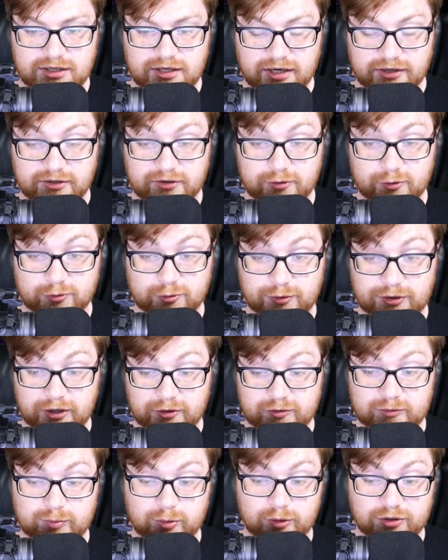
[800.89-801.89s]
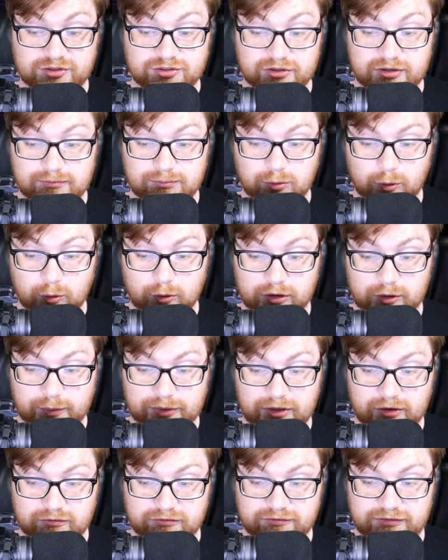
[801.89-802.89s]
Another 300 points on the board. We
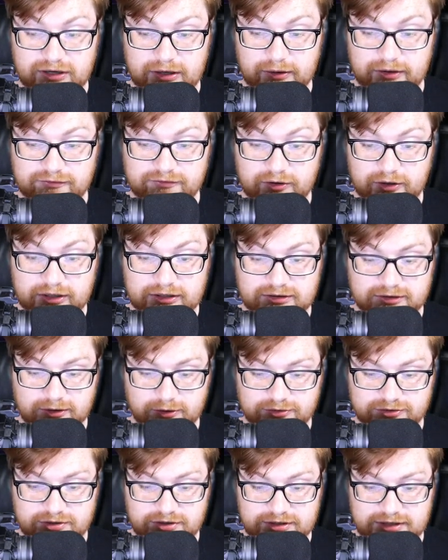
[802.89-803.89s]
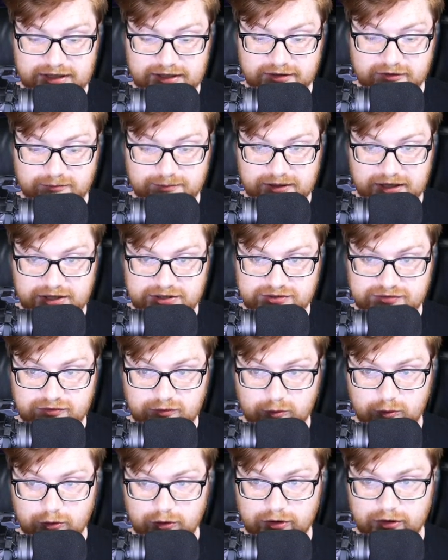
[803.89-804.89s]
are very, very close to the end of page
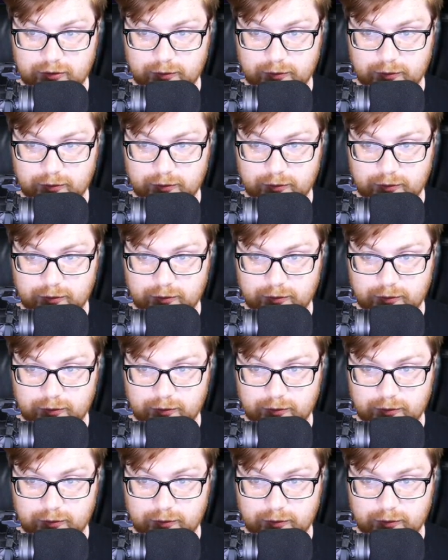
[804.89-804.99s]
four.